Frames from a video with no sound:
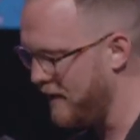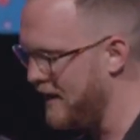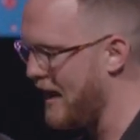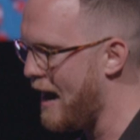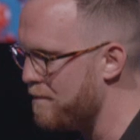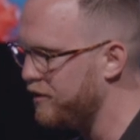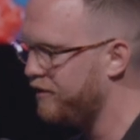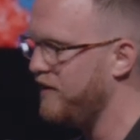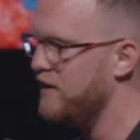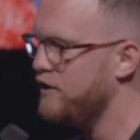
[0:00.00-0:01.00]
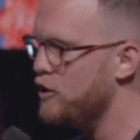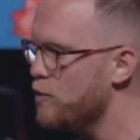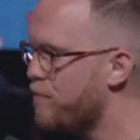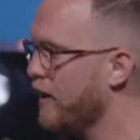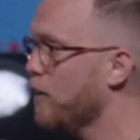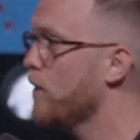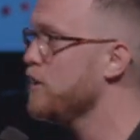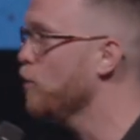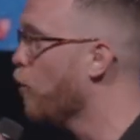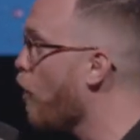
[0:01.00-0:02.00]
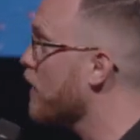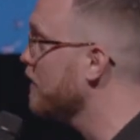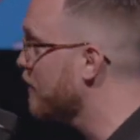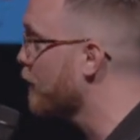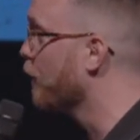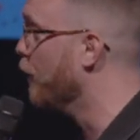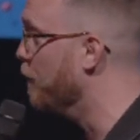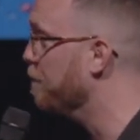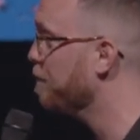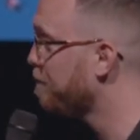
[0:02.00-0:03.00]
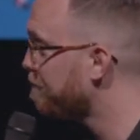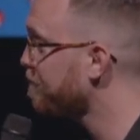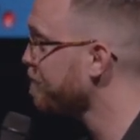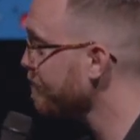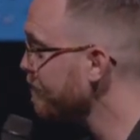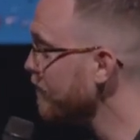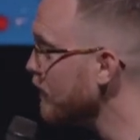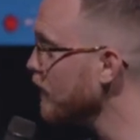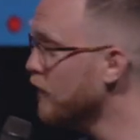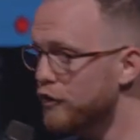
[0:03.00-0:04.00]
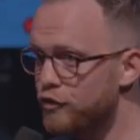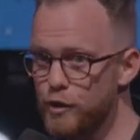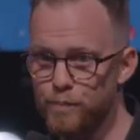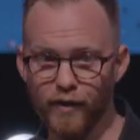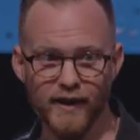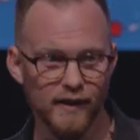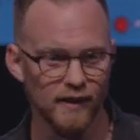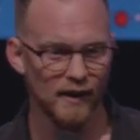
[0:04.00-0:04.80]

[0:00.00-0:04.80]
and atmosphere do you bring when you walk into the room? Do you bring